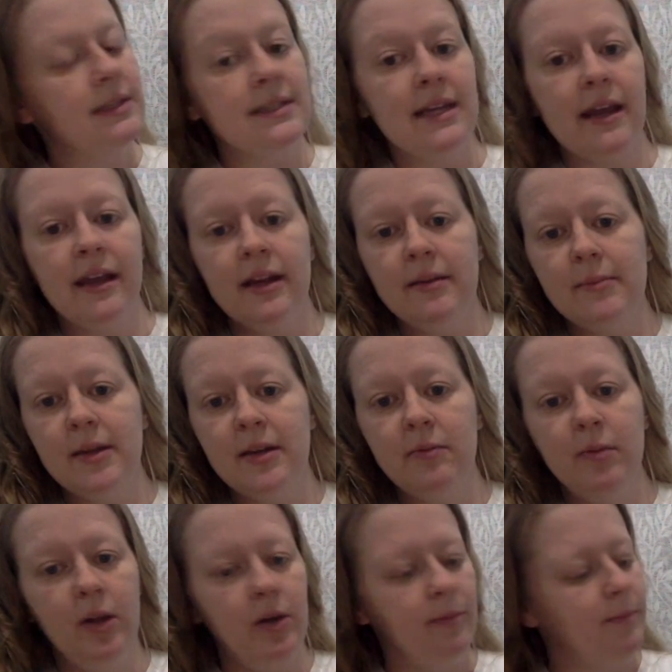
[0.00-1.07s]
Tiny bit of
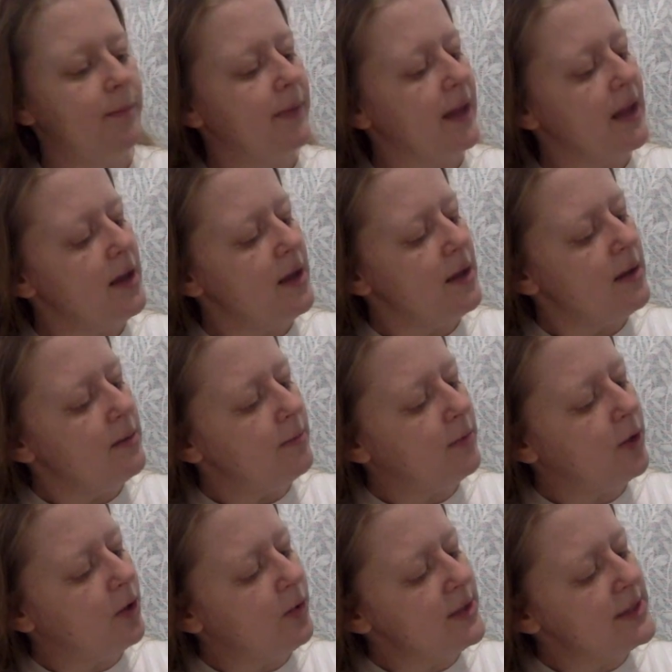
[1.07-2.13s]
blue.
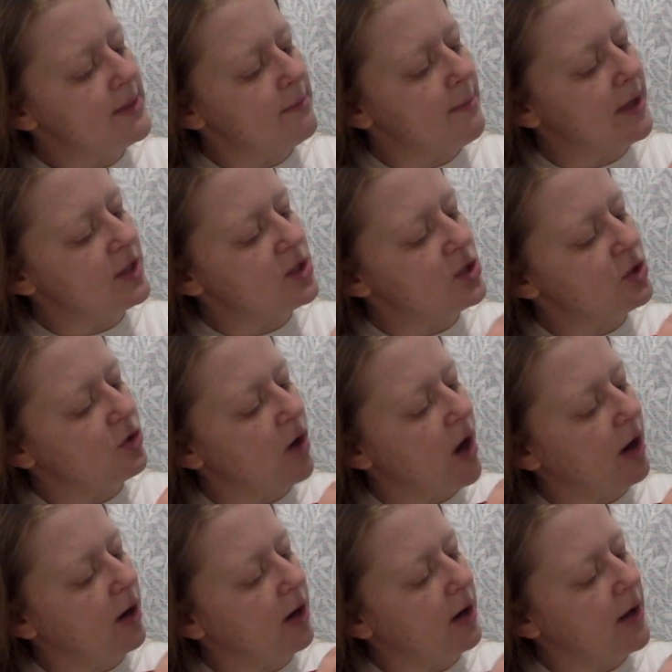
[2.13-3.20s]
Blue is a much
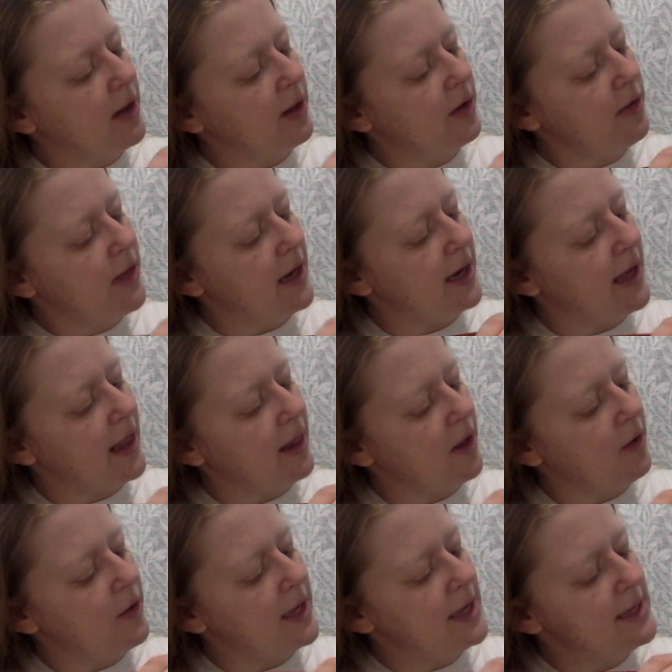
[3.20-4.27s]
stronger color than
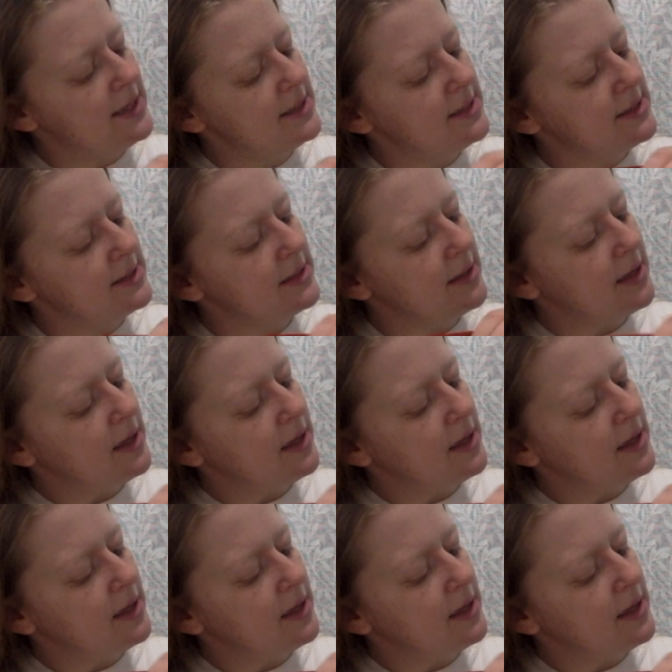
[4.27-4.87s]
yellow is.